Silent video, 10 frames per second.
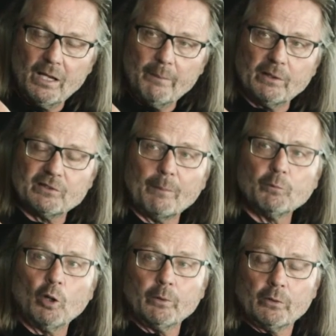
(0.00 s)
Because the
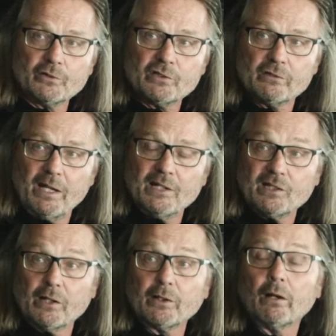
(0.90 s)
abdominals is
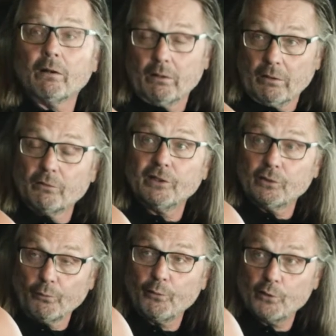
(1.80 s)
got a
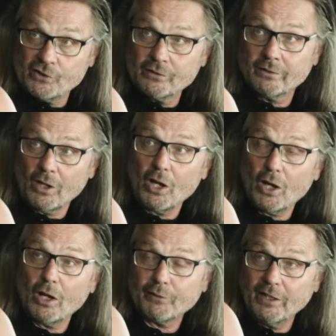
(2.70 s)
retroversion
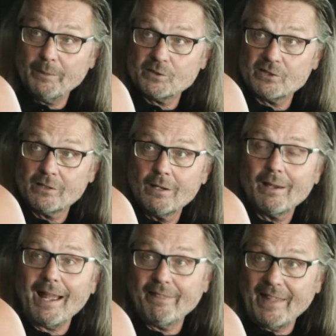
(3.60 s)
of the hips,
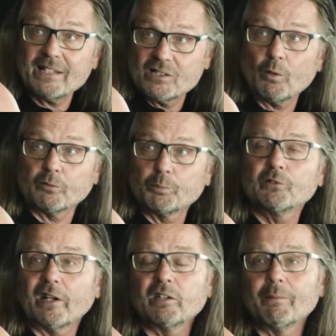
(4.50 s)
and that is what's
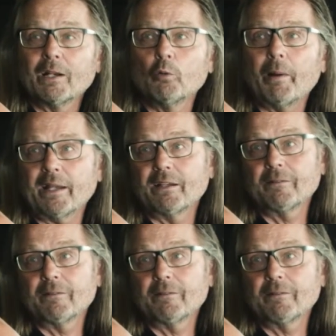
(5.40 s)
protecting my low back.